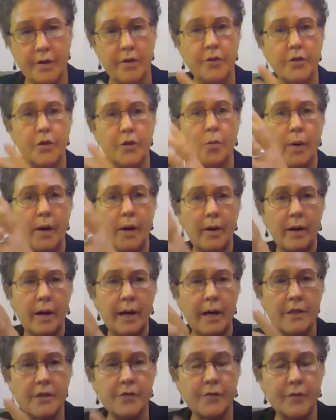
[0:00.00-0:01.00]
the
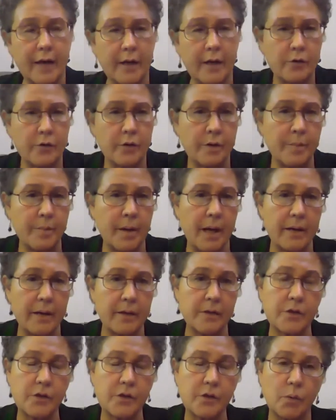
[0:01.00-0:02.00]
warehouse factory
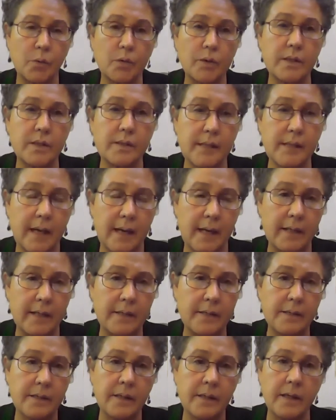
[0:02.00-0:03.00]
model school
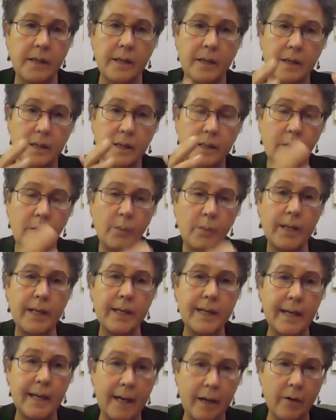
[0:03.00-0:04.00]
designs that we
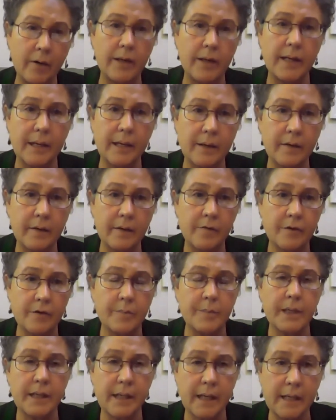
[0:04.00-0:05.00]
inherited
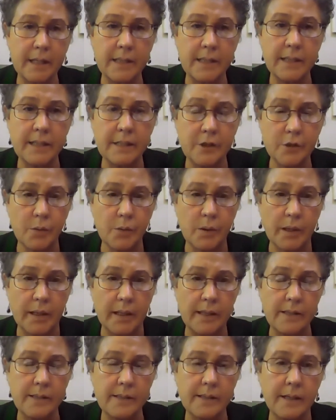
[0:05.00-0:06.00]
from the
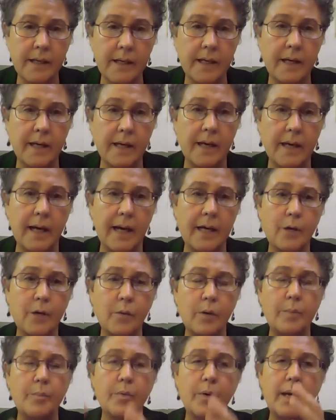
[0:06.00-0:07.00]
1920s? How do
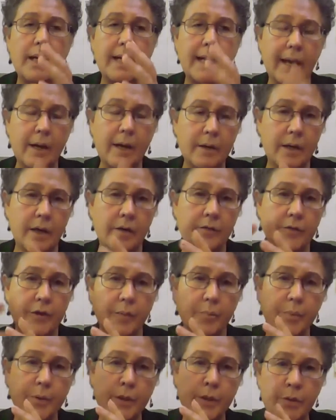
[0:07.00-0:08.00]
we break out of
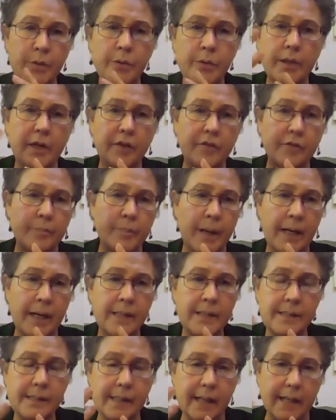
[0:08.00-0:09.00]
the punitive
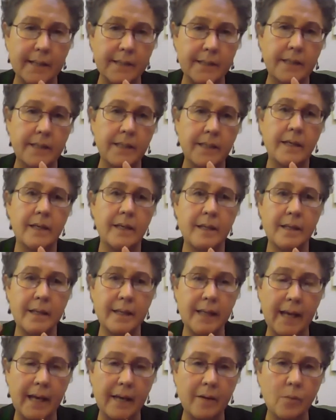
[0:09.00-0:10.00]
mindset
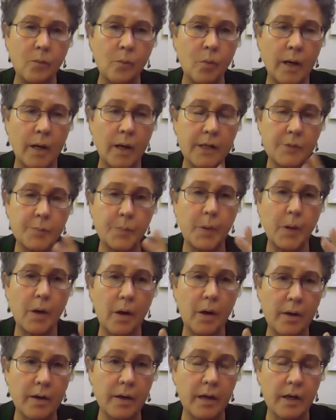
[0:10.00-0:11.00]
that was
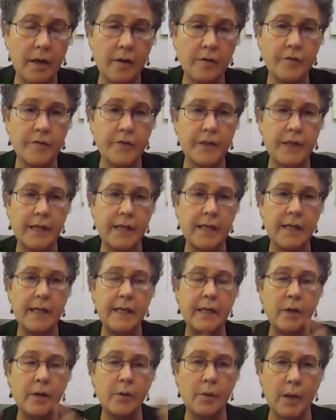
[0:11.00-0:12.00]
part of
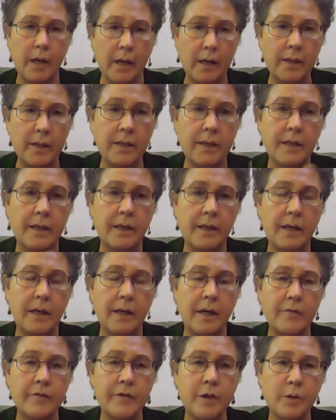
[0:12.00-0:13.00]
the era
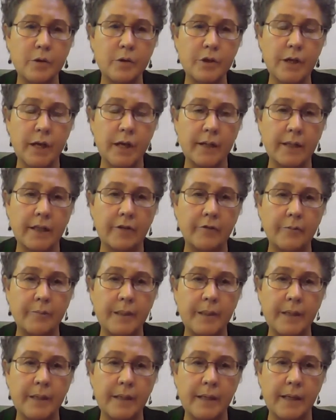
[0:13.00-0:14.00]
of No Child Left
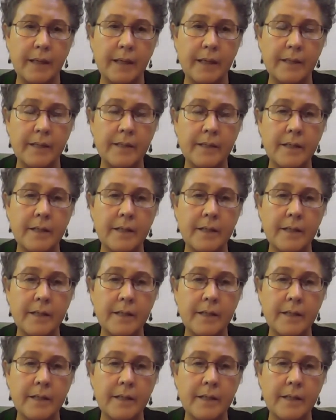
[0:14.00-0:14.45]
Behind,